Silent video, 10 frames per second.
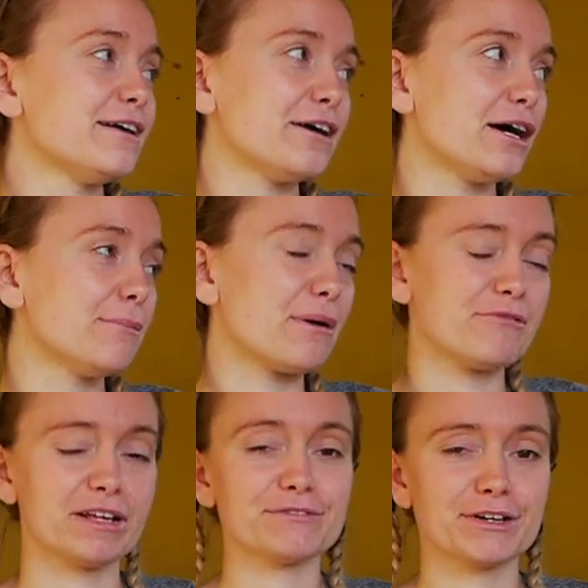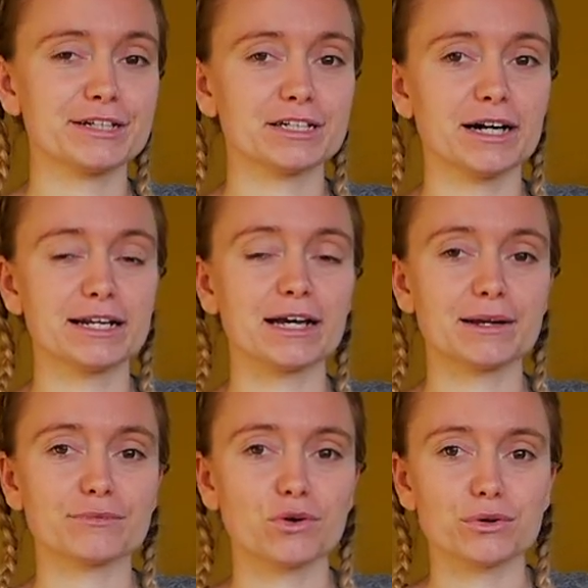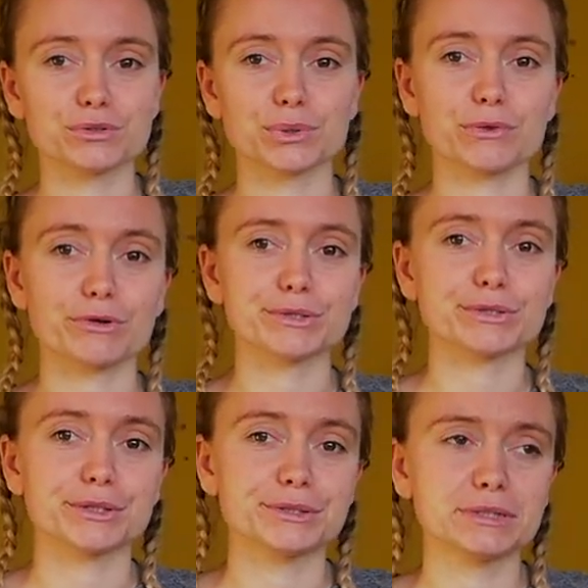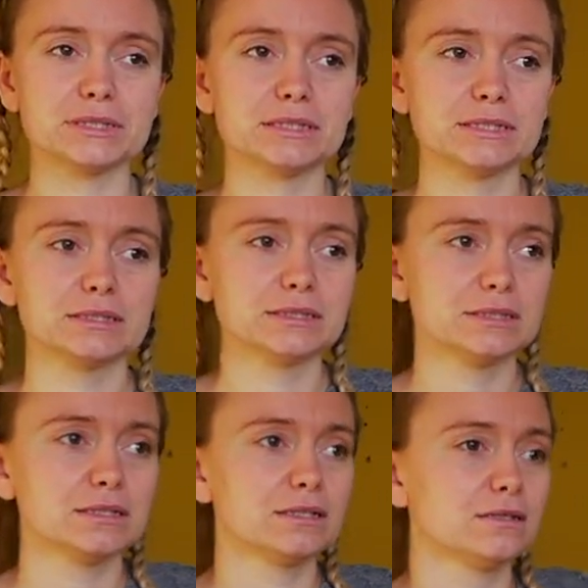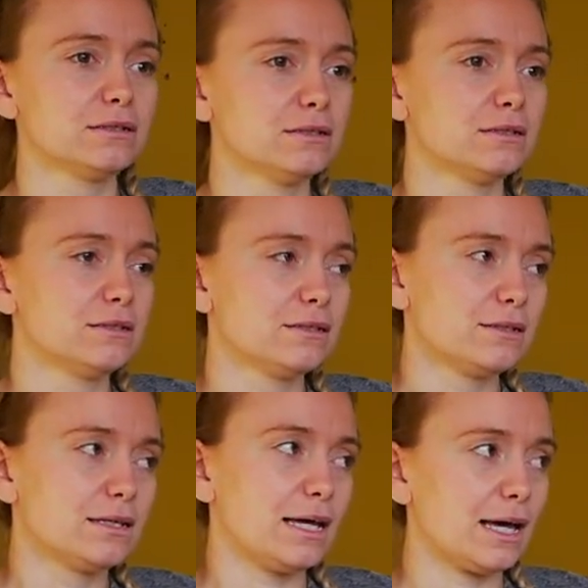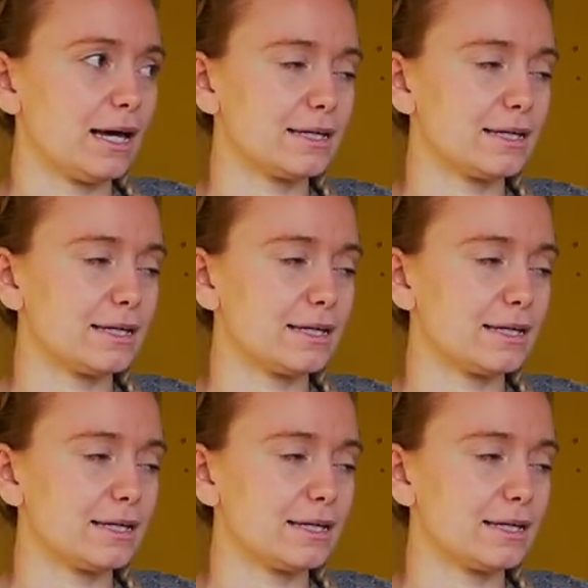I'm feeling very tired and I've got a sore throat, so yeah,